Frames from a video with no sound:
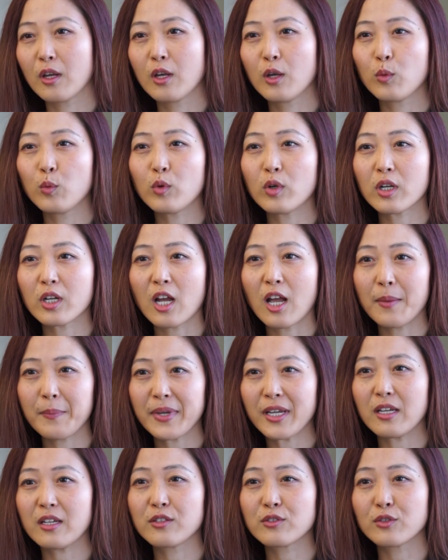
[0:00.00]
We were
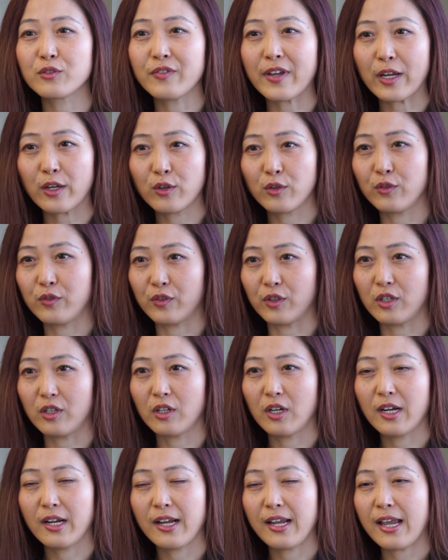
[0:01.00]
coming into
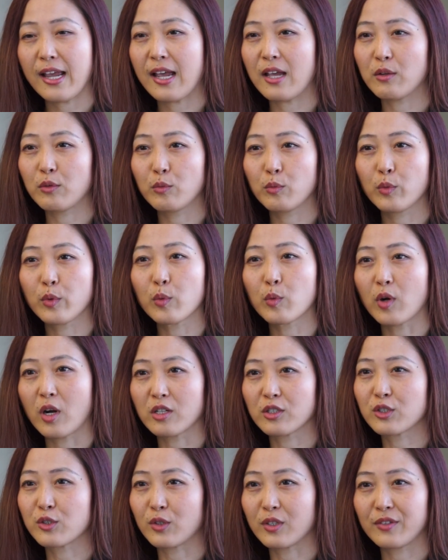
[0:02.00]
Vancouver and we were
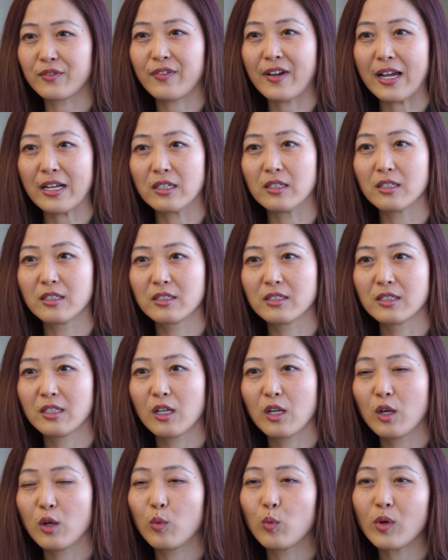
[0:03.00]
on short final.
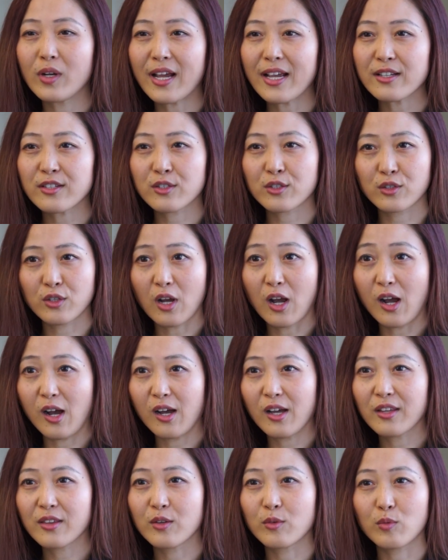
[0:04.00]
When I
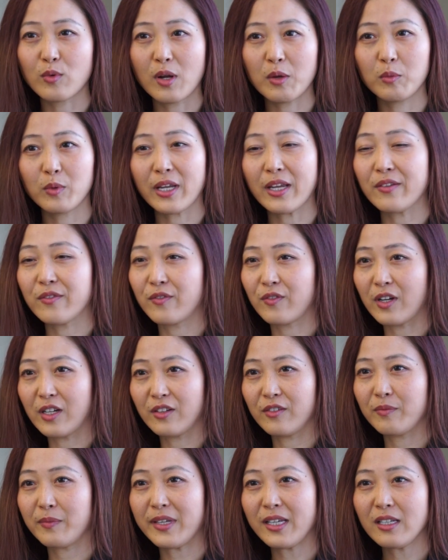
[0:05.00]
saw the runway in
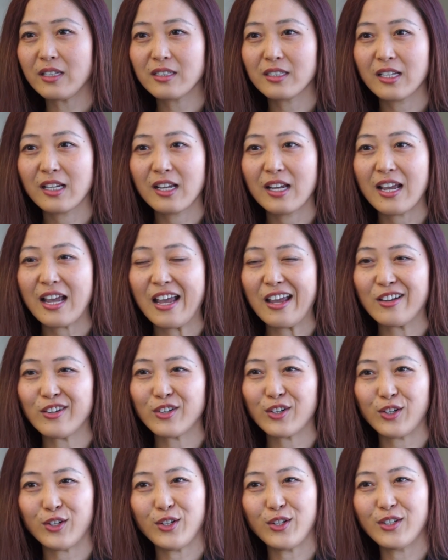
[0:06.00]
front of me and
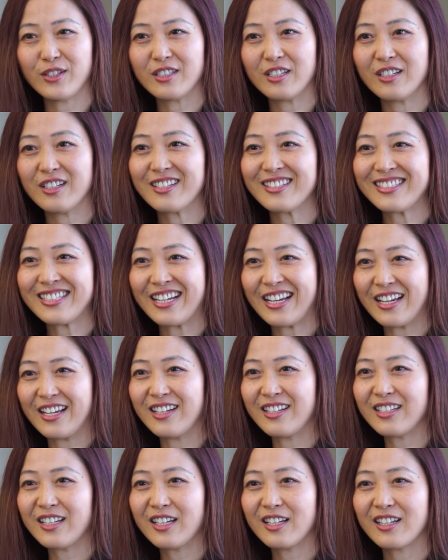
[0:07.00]
heard
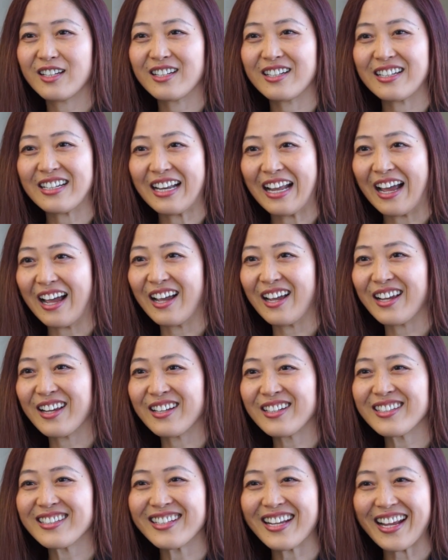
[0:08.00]
10,
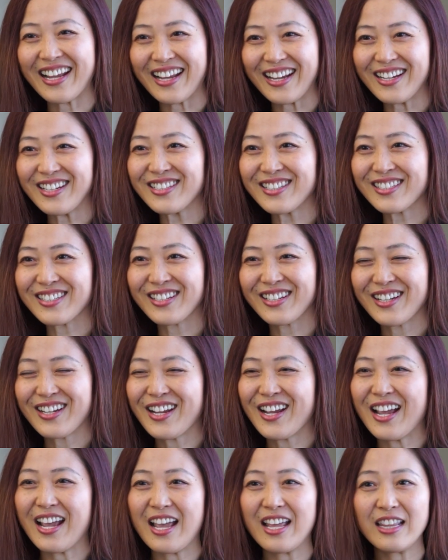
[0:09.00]
9, 8,
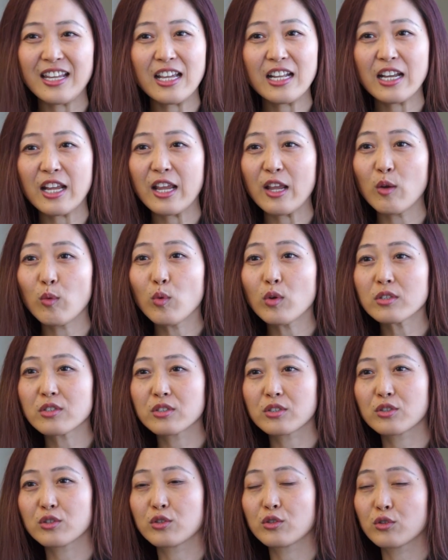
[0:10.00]
and then it was
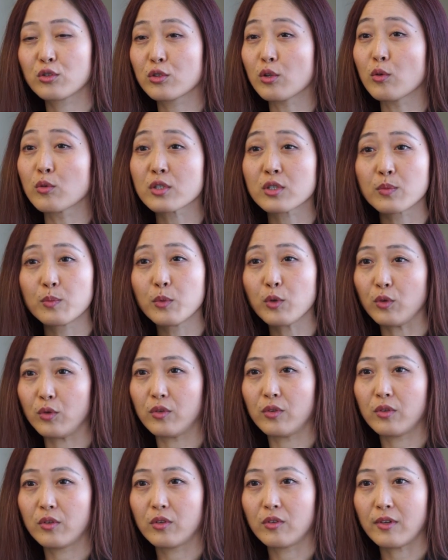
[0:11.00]
so
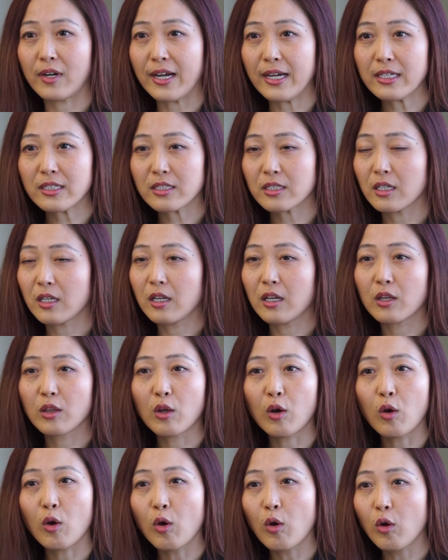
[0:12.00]
smooth, right?
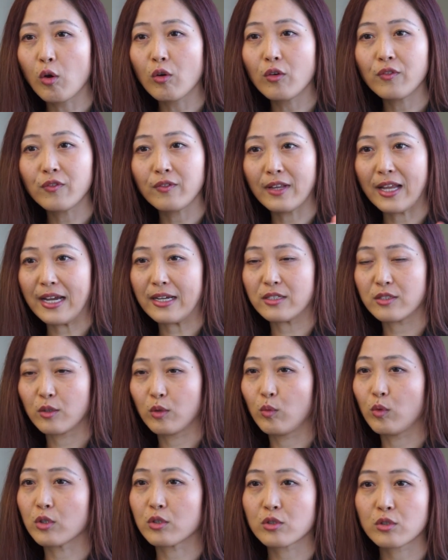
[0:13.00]
The whole flight
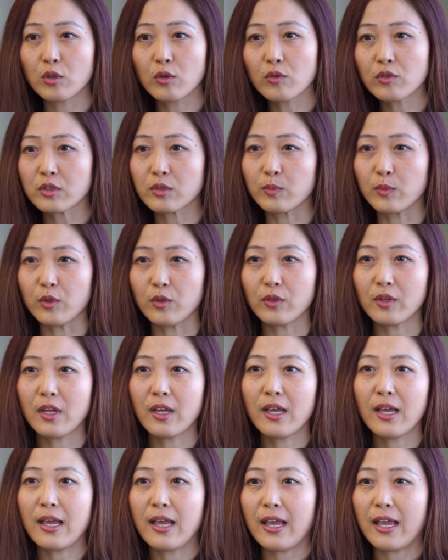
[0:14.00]
was so smooth
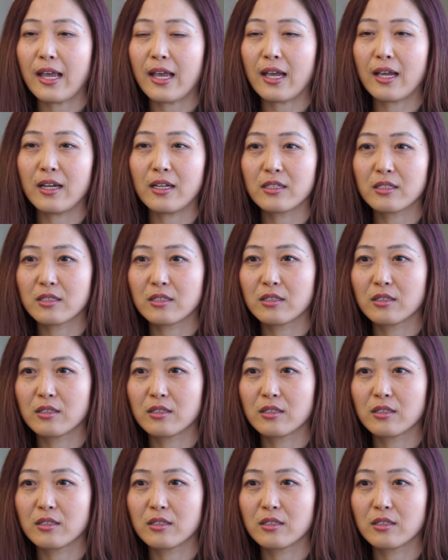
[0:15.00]
and